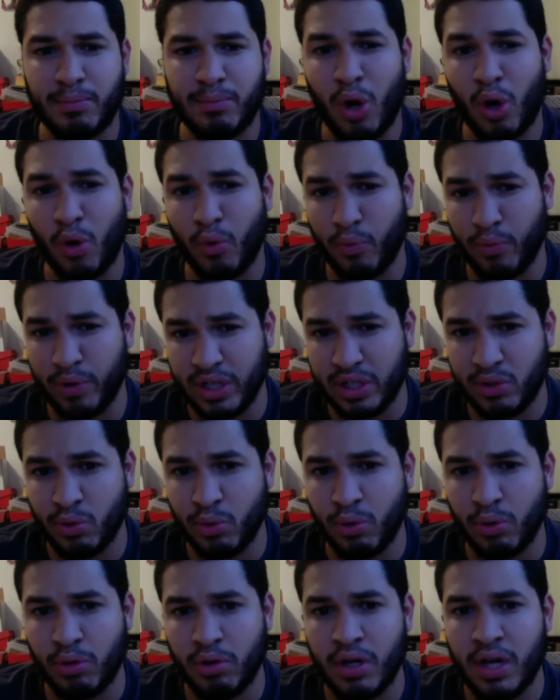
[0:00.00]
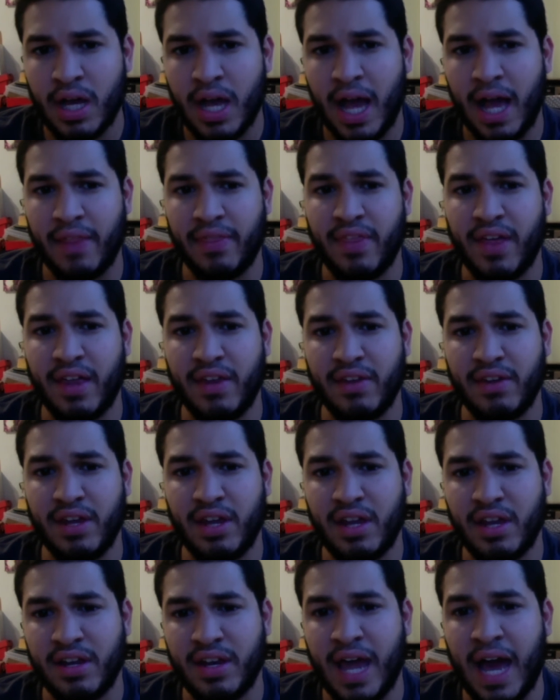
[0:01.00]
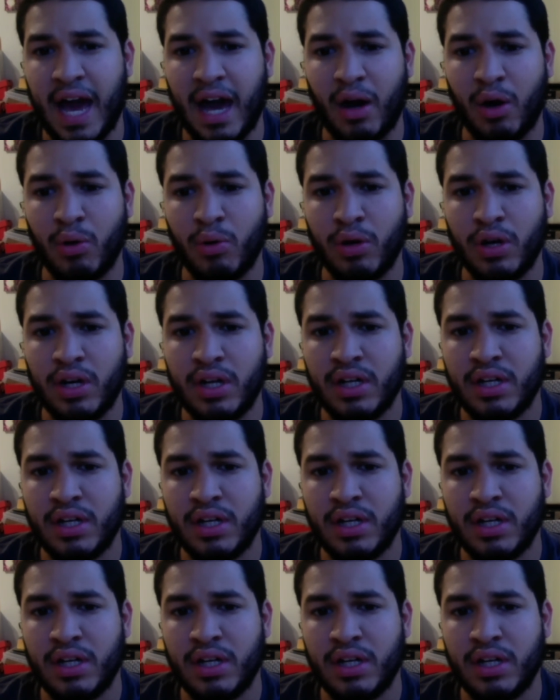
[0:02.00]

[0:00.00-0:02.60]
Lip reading: a reduel, and then now